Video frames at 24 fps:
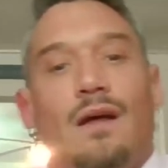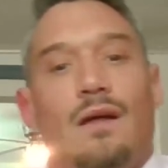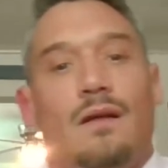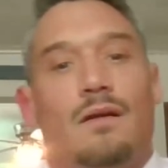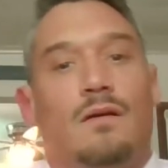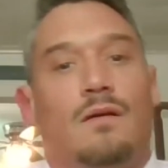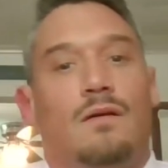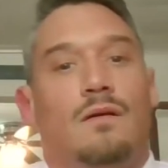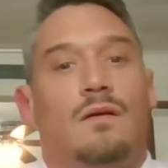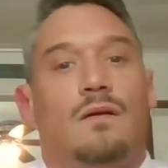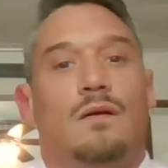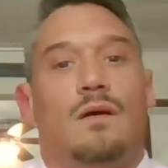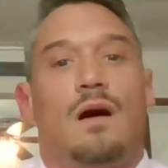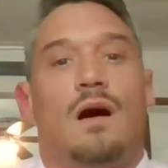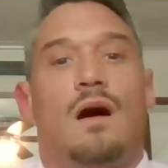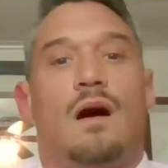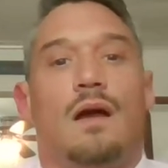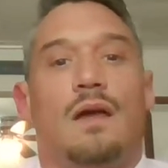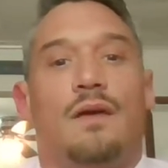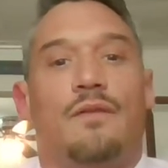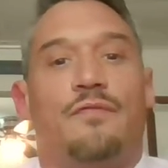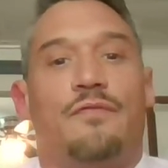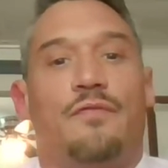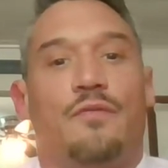
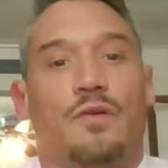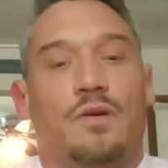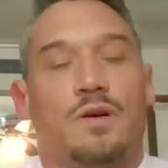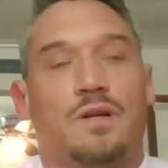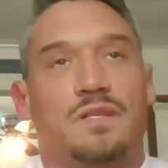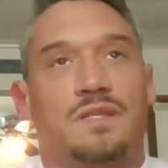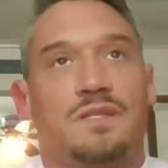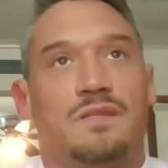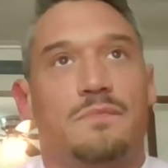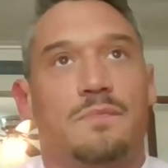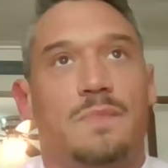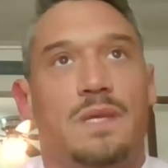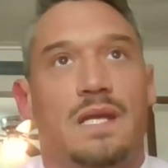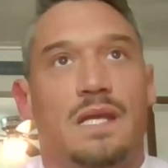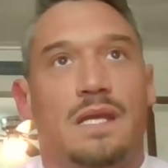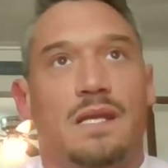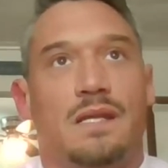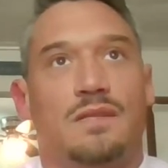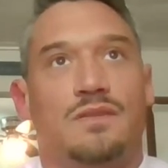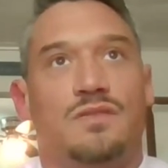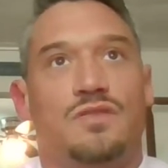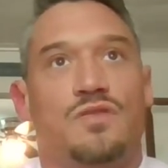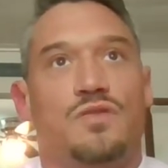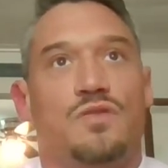It forced
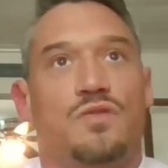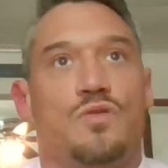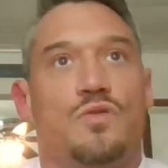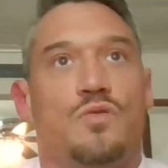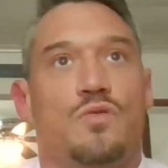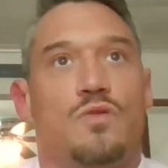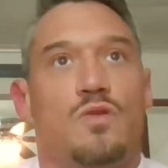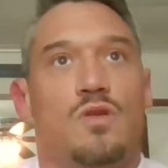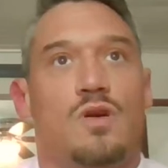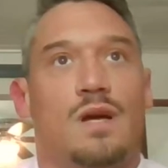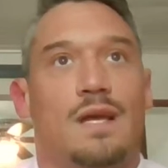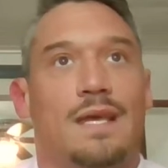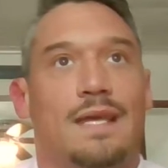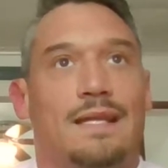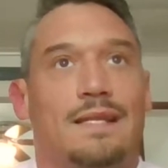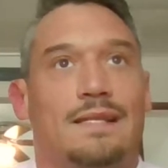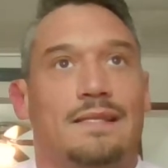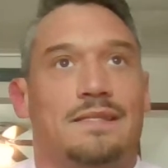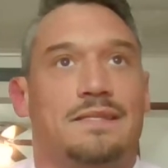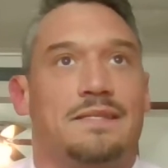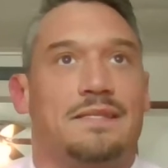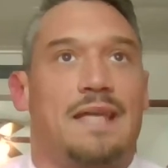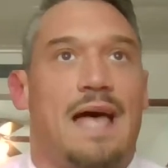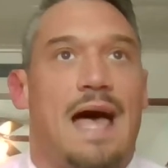me to look
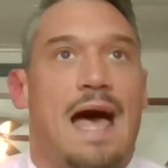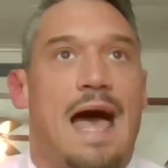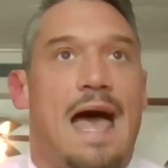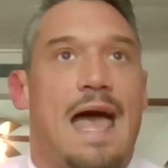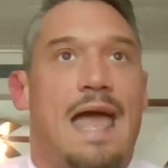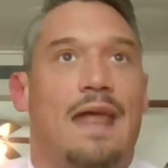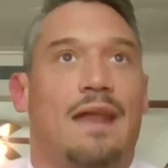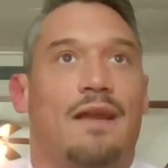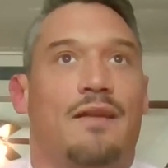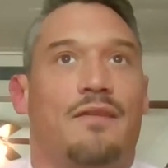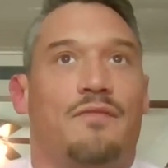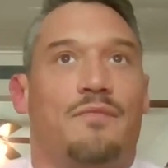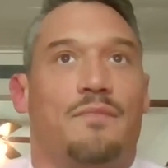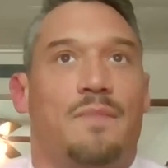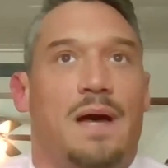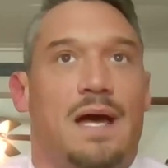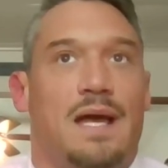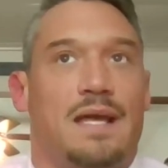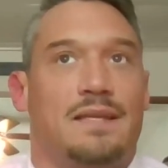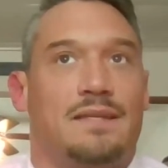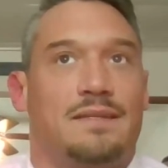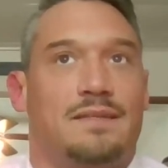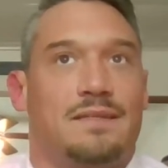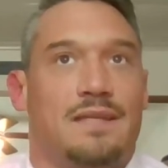inside of
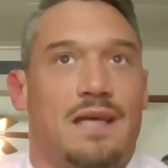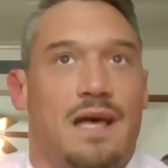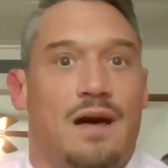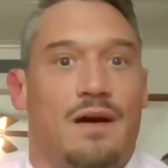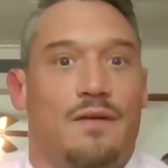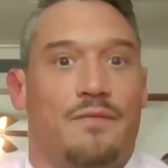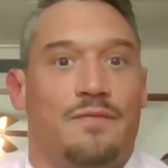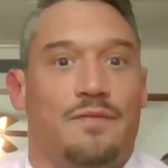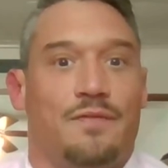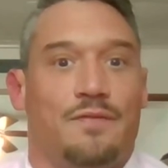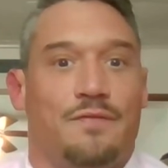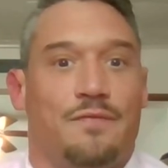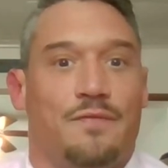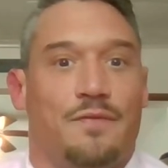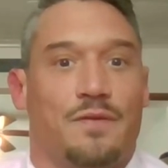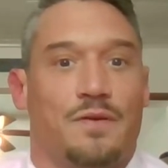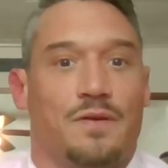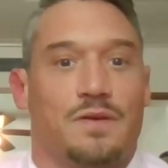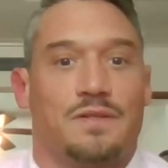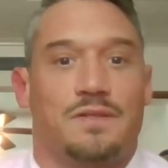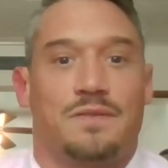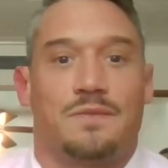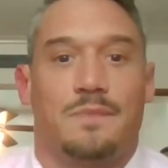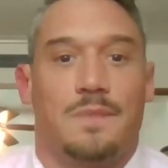myself. It
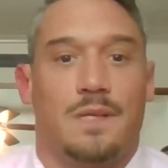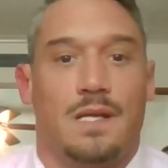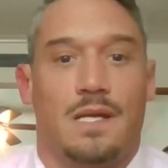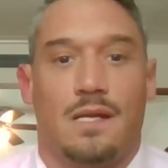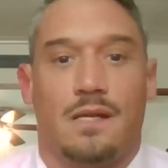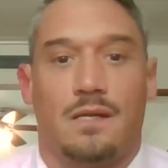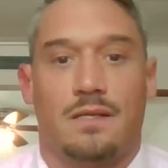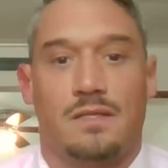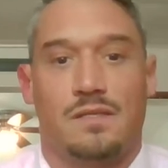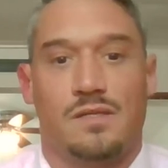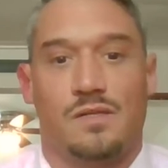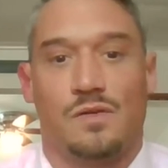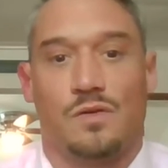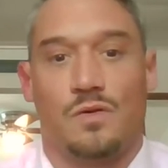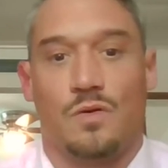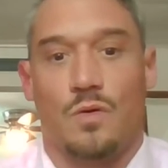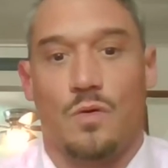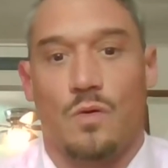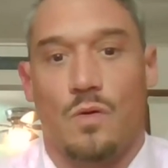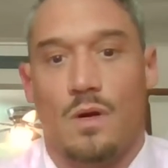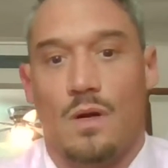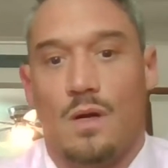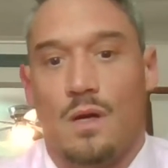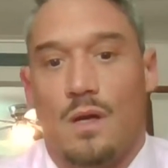forced me
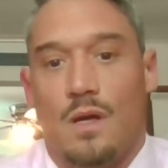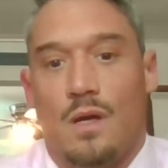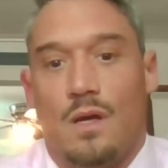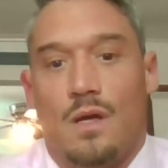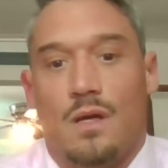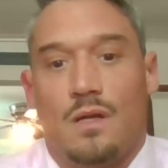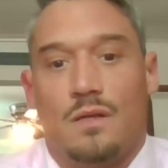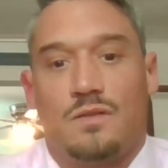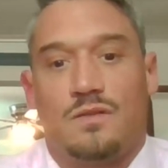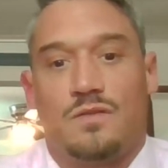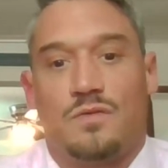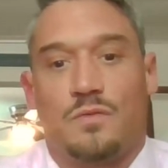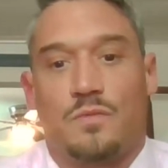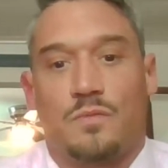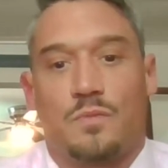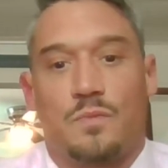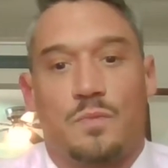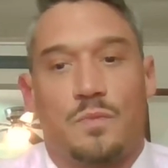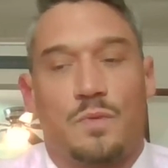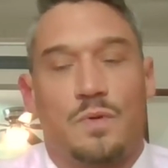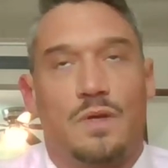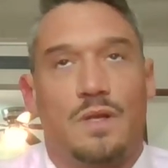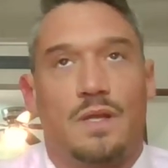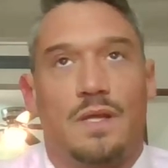to
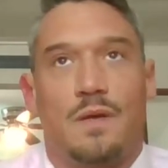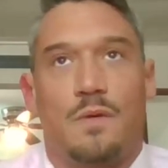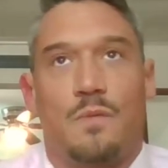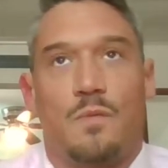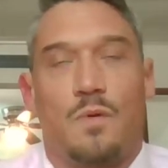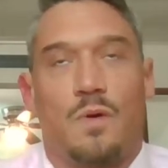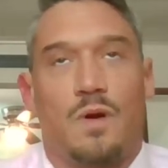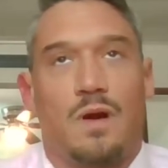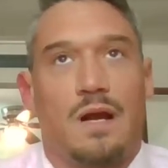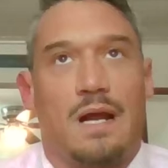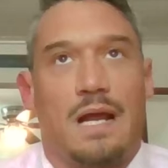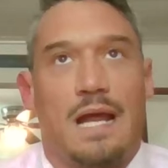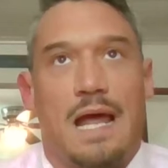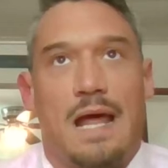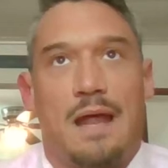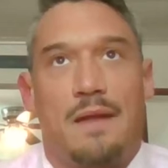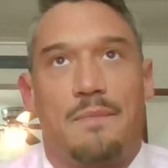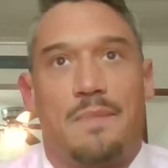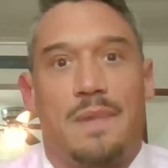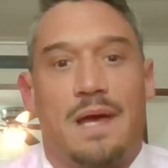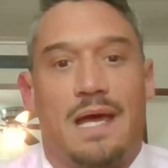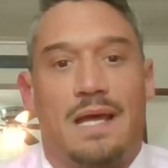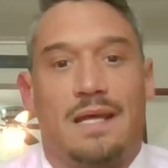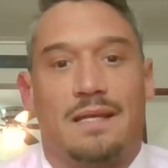really work
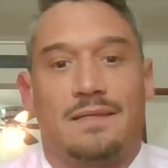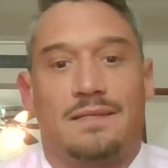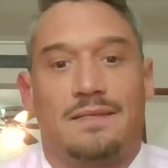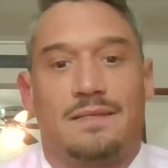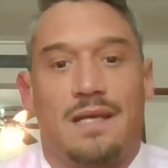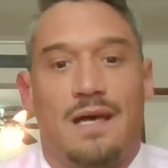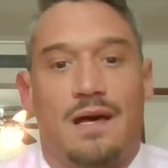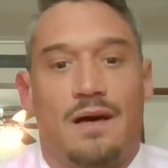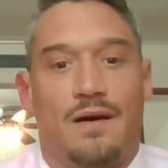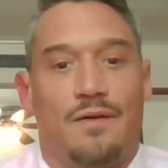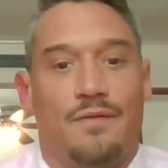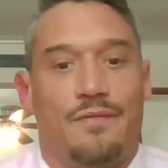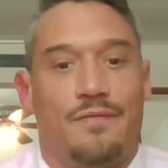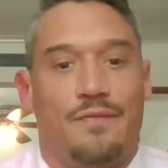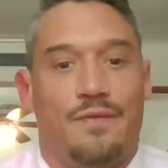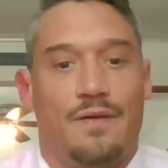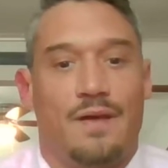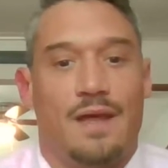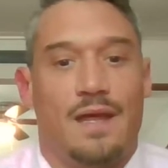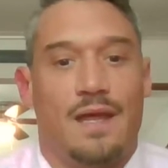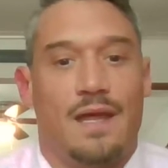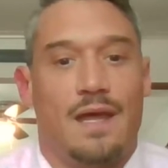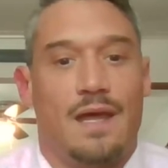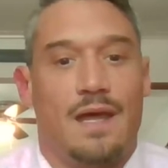on myself,
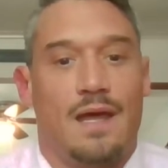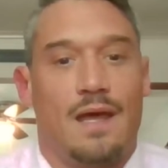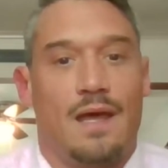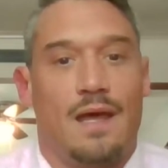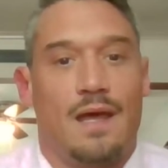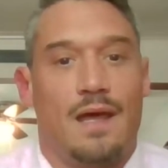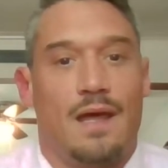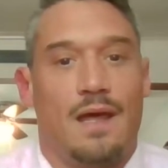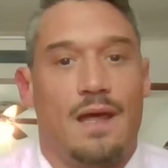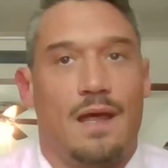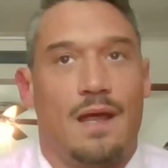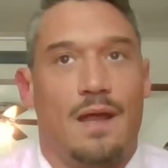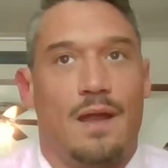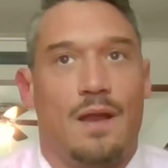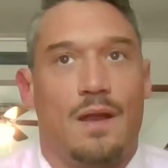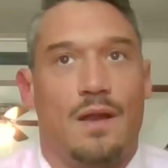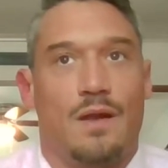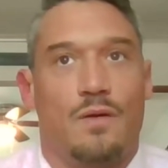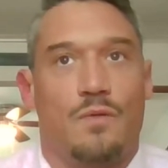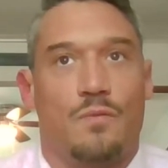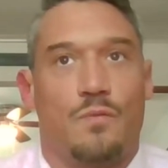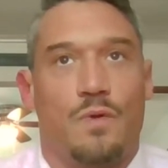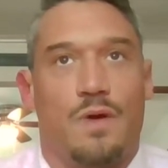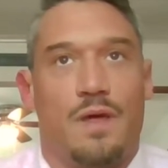
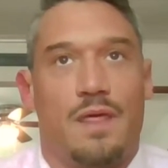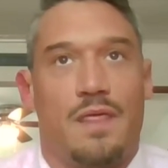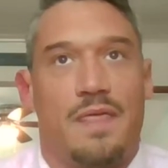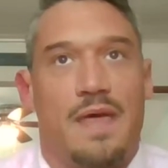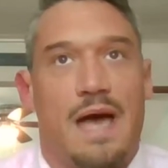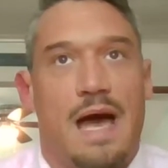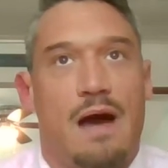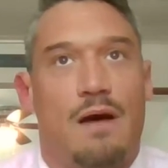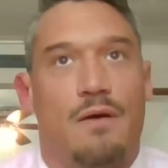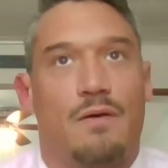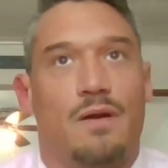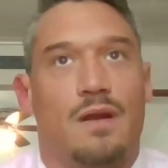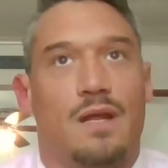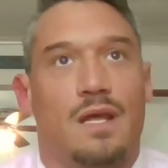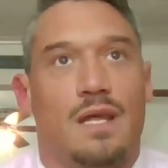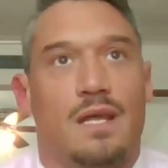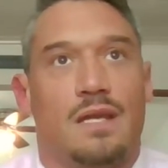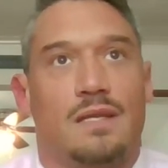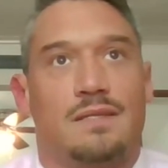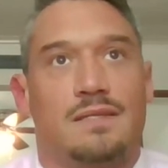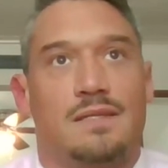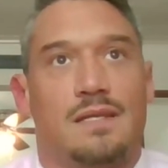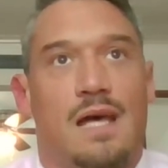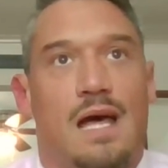and without
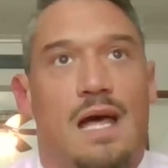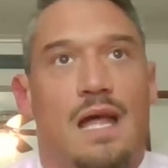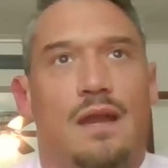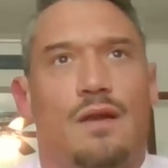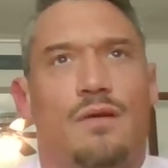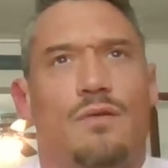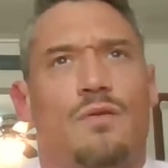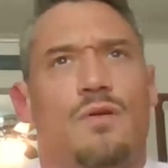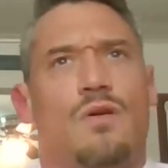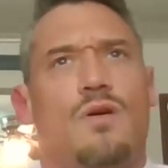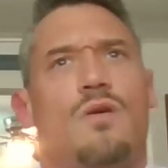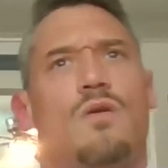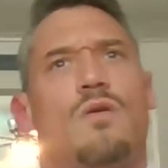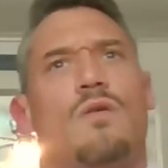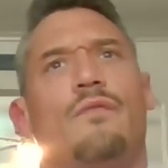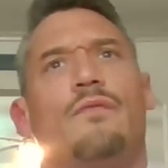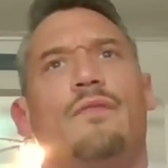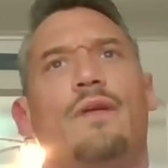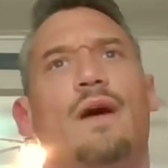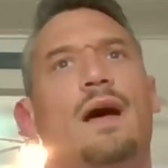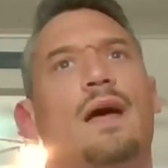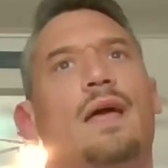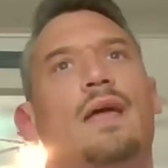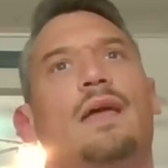it, I don't know if
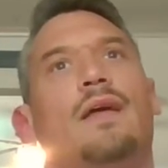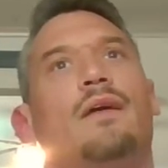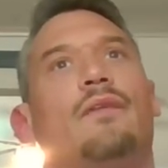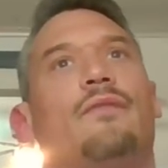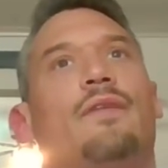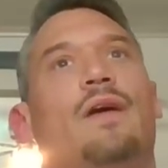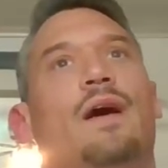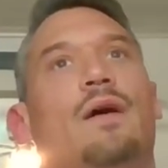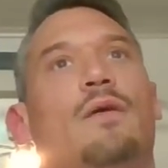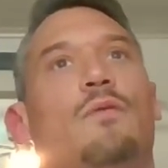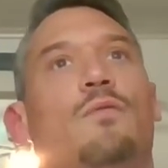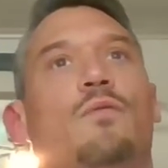I